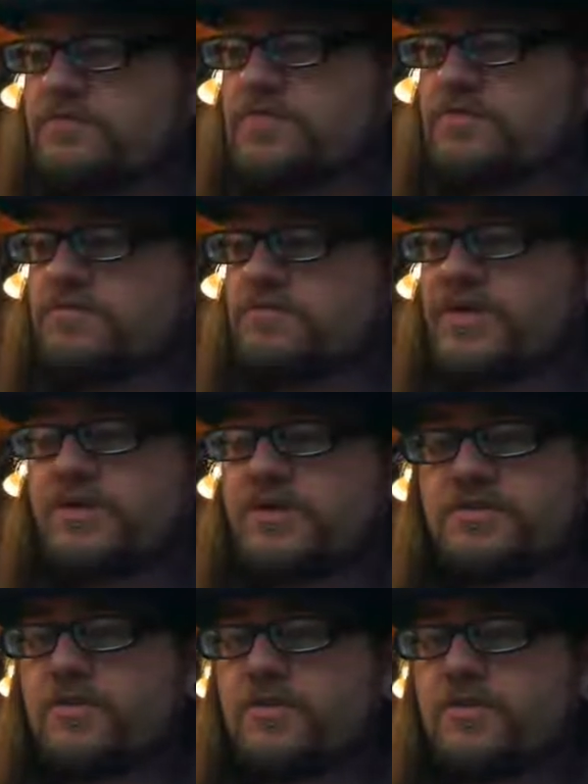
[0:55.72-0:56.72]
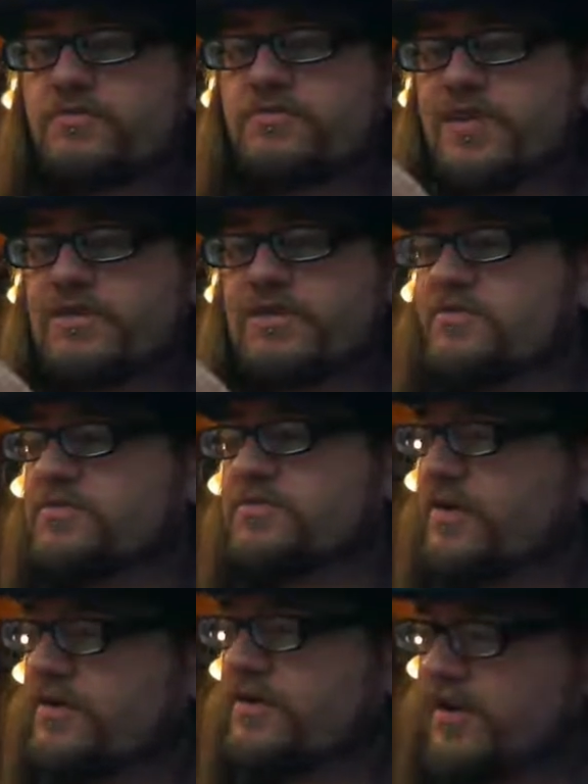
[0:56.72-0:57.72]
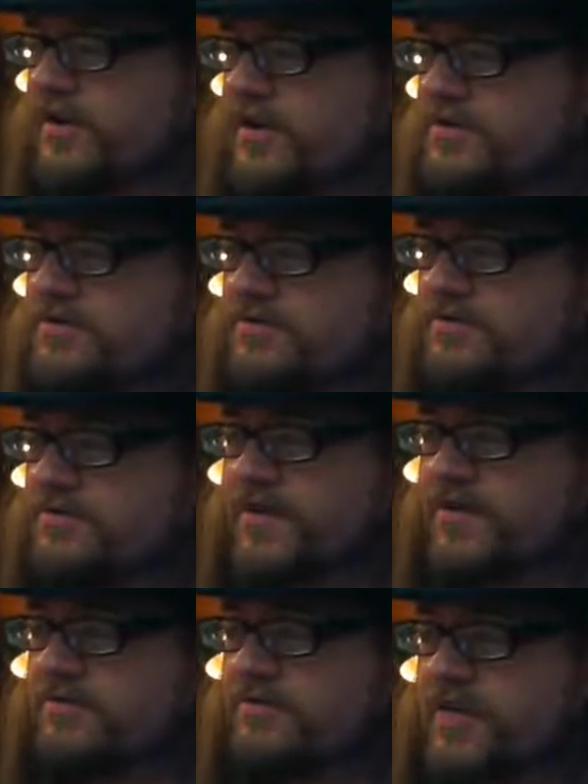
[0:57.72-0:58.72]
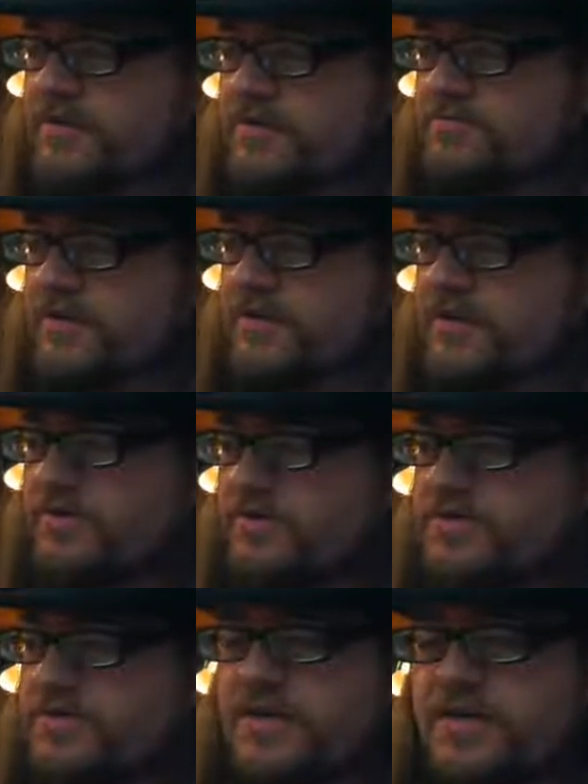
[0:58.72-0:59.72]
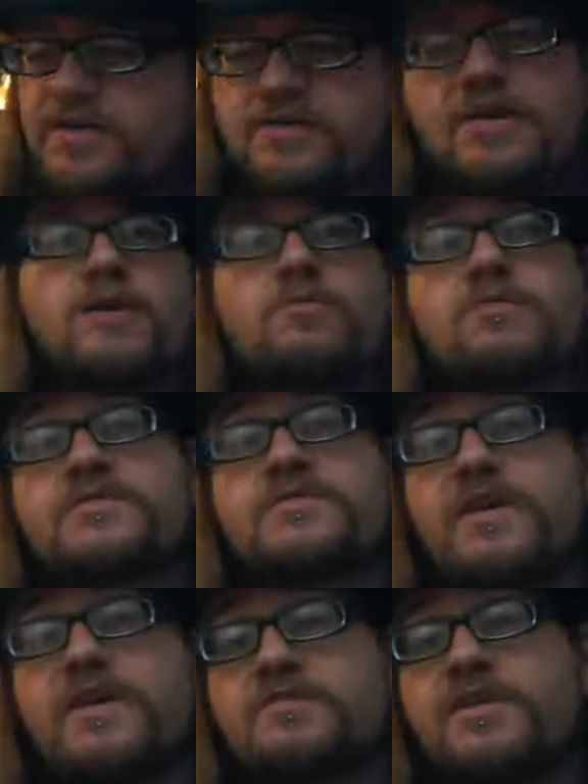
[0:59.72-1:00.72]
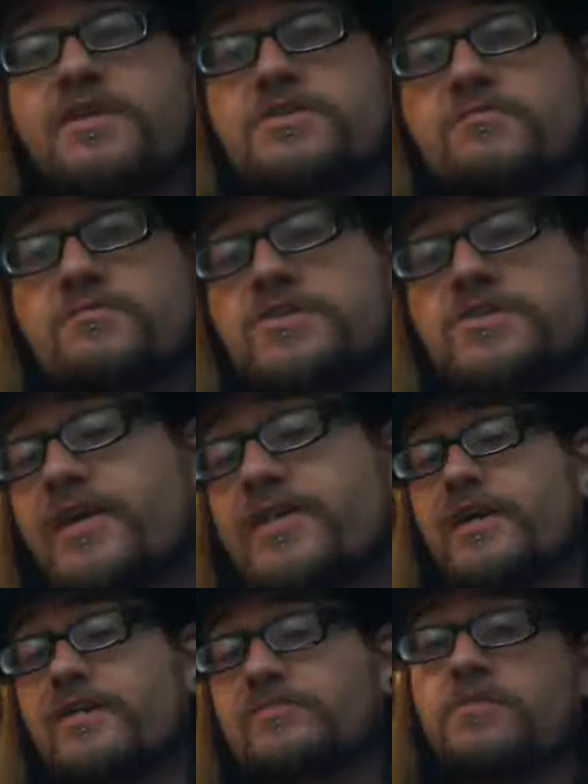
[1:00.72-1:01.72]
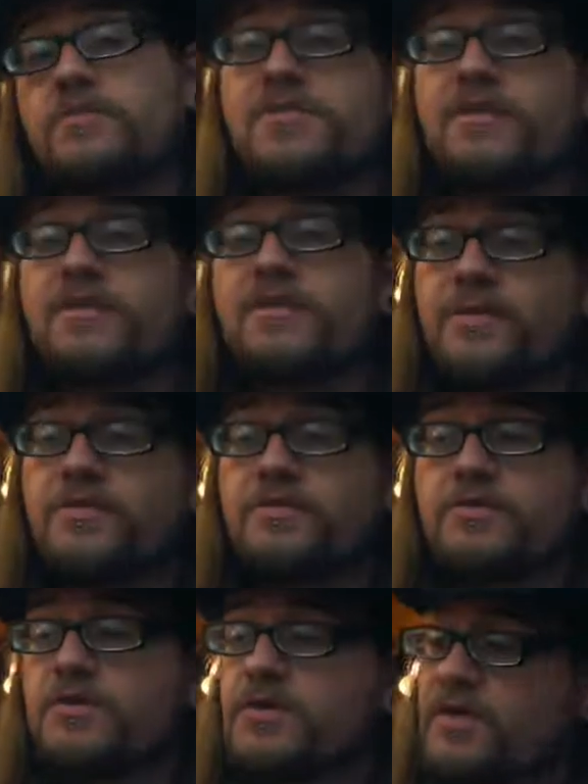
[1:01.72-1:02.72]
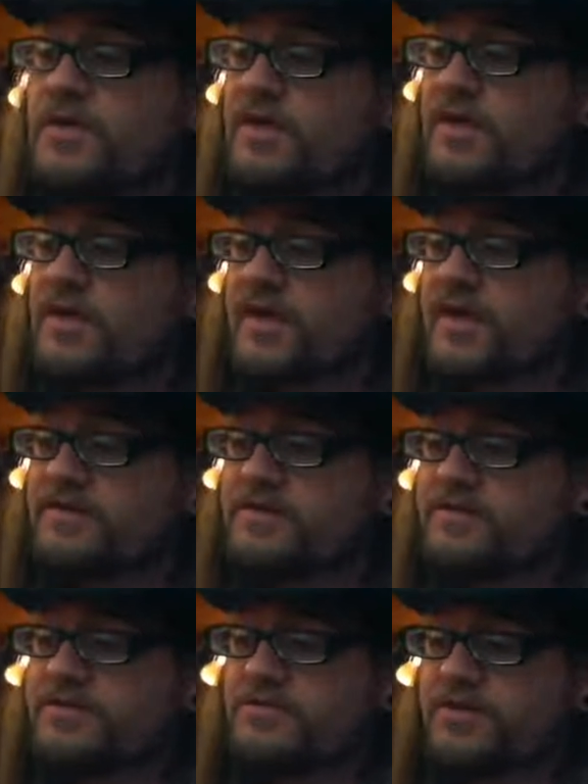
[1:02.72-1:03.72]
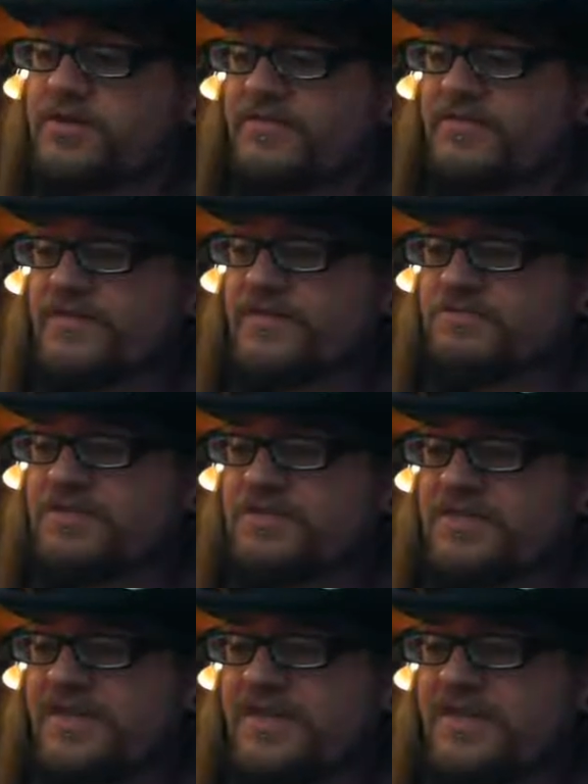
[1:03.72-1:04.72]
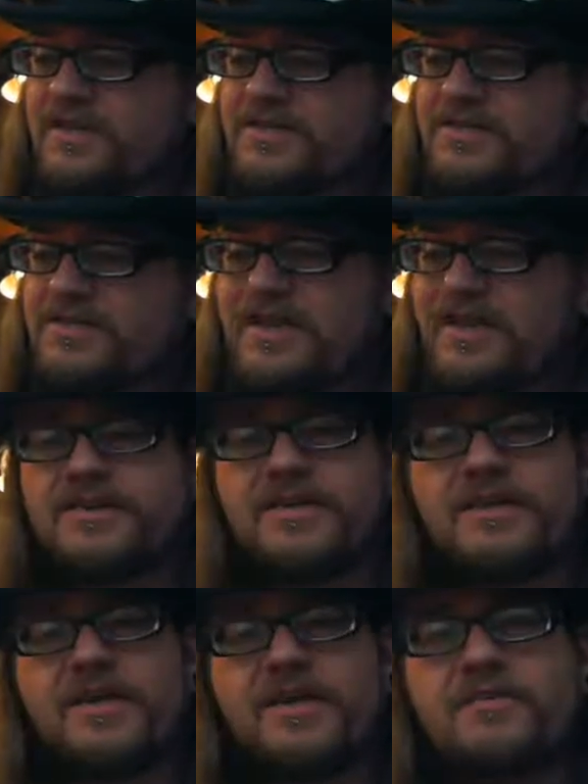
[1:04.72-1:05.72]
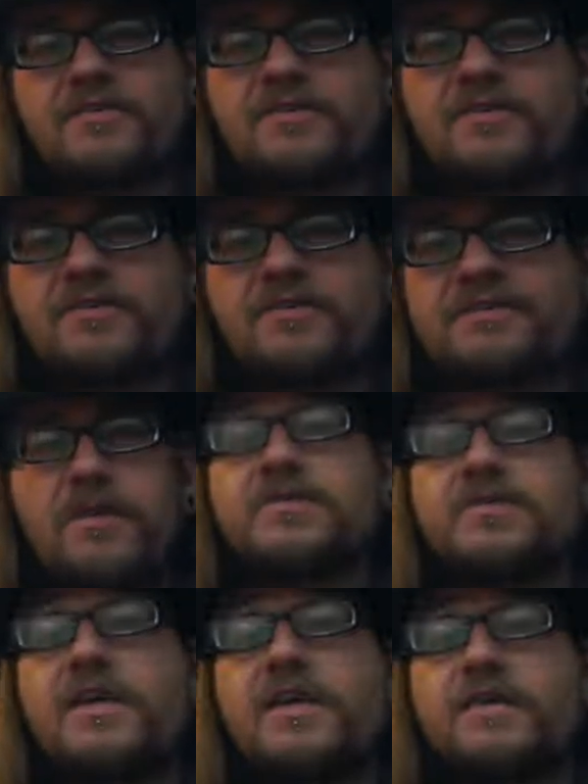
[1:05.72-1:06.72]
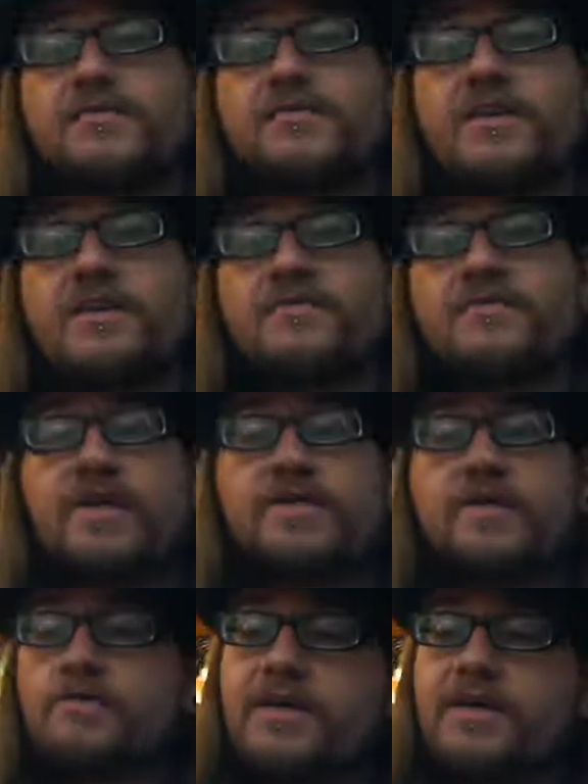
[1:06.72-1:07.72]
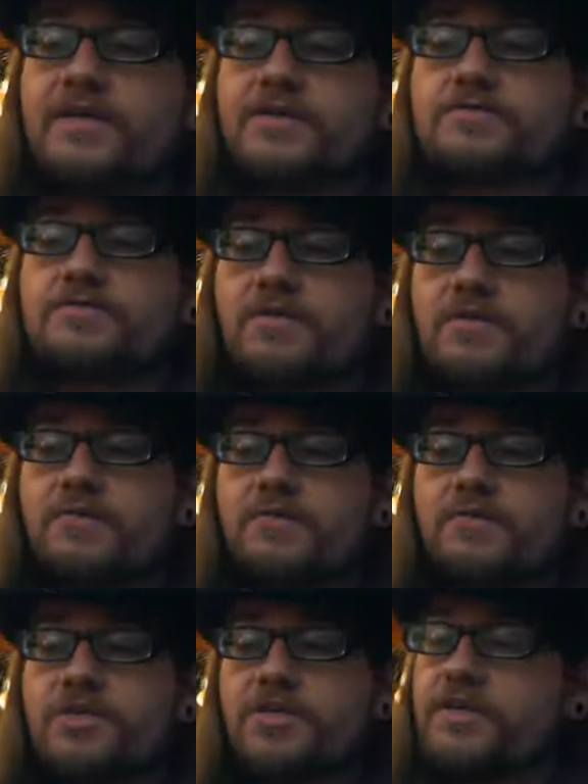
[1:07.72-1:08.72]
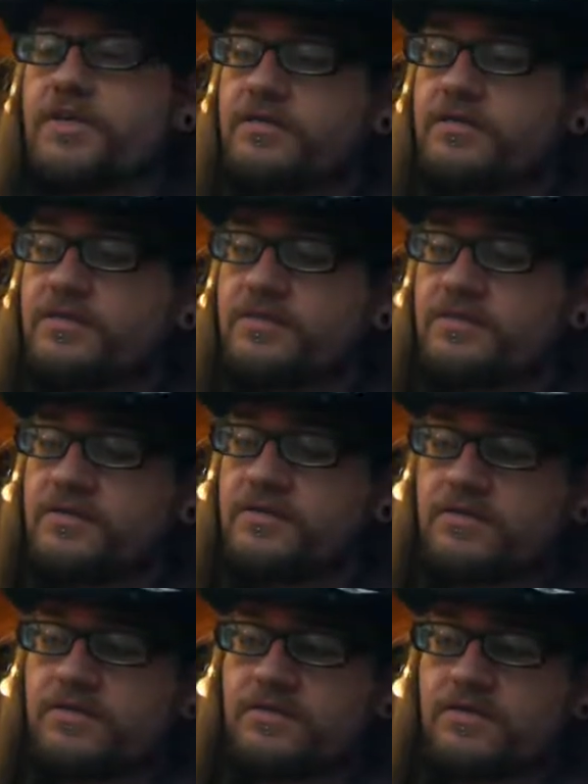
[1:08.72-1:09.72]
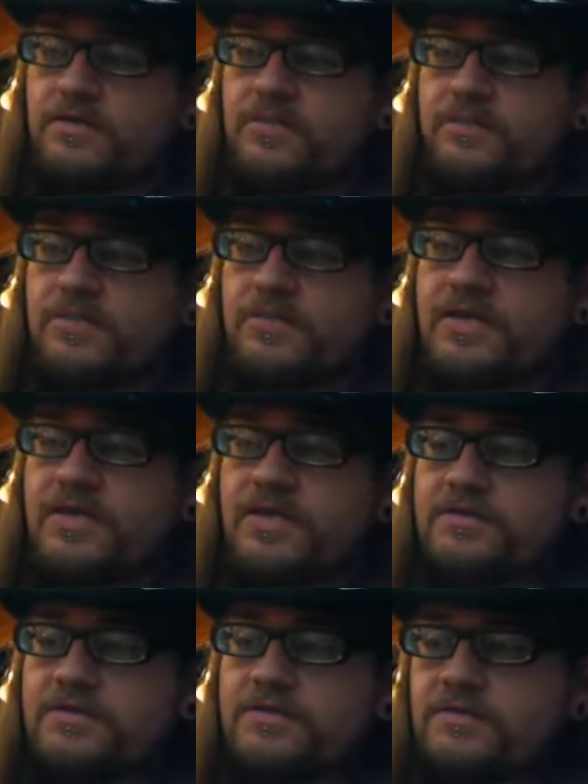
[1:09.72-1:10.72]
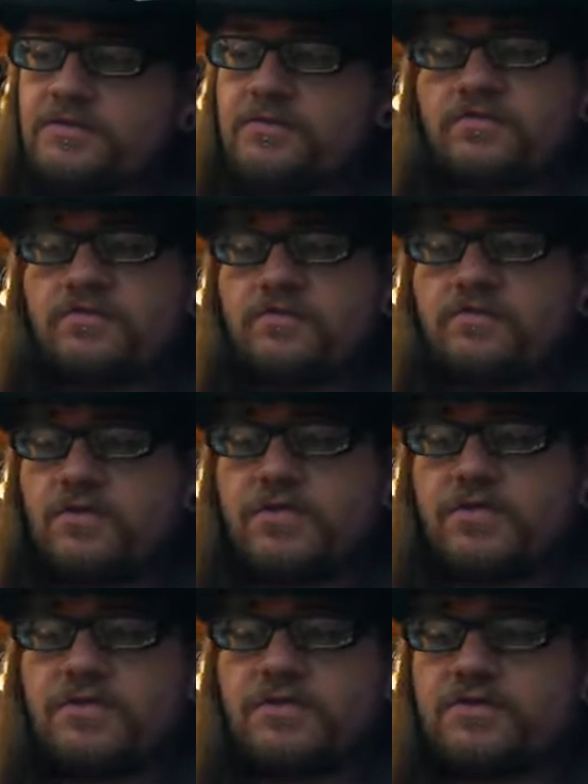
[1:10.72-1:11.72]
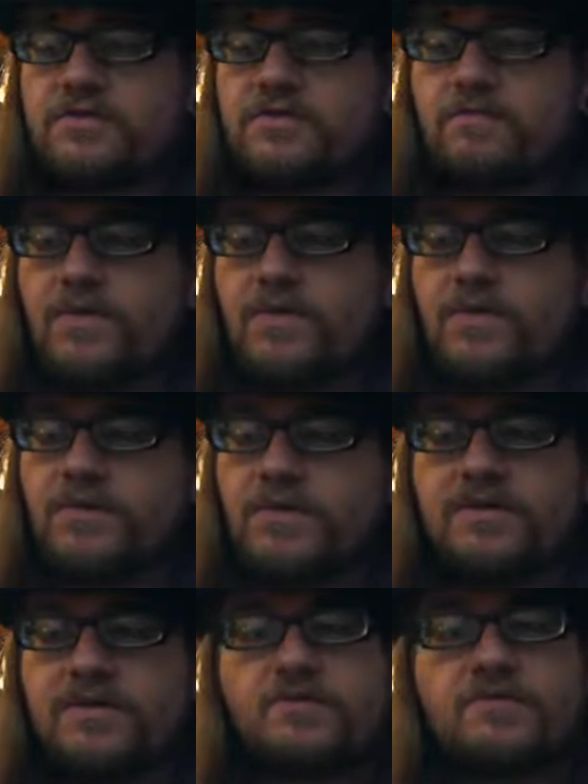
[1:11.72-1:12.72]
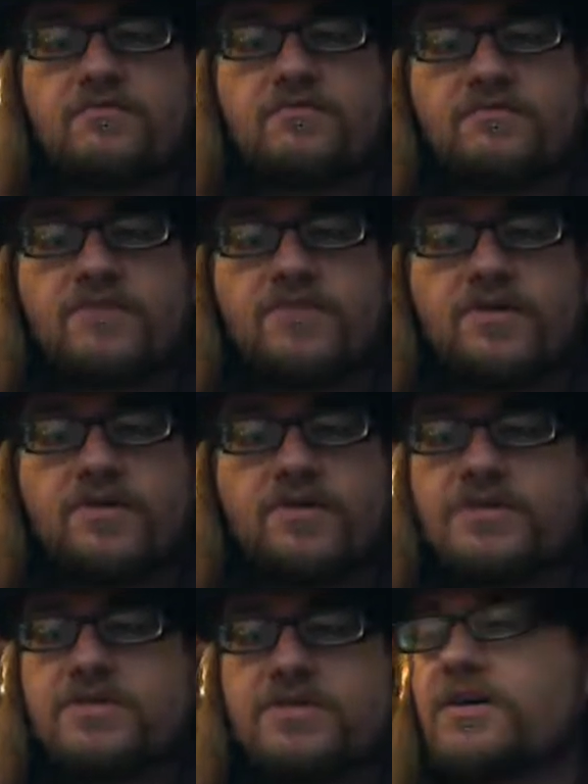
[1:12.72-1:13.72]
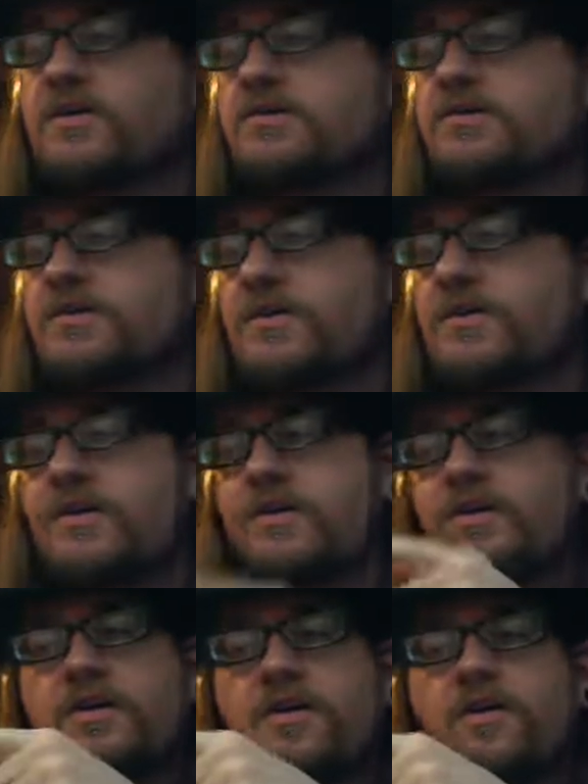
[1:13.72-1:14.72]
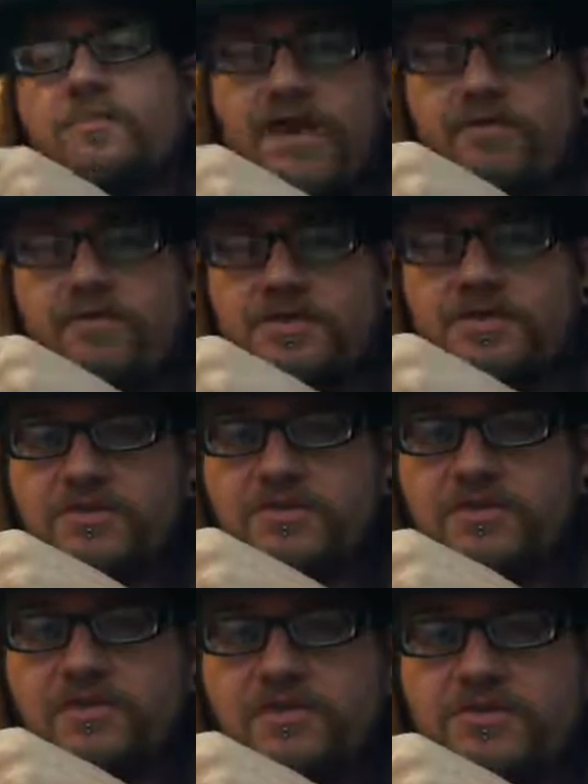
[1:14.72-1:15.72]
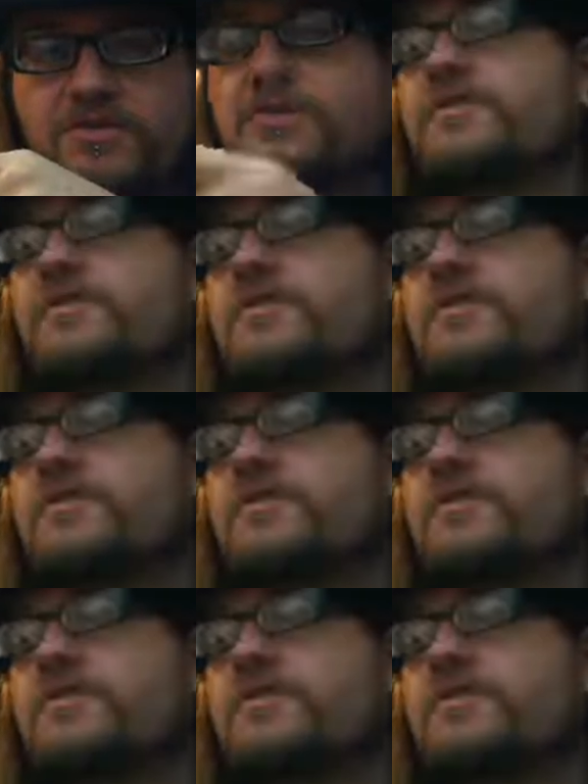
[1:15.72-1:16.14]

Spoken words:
should really just have rotated up sideways to fill in where these rocket pods are. It would have saved space, you wouldn't have have an obsolete weapon, and you wouldn't have these ridiculous landing gear either. Taking him at face value, he has a couple of machine guns, a couple of miniguns, rockets, missiles, further missiles, pair of swords.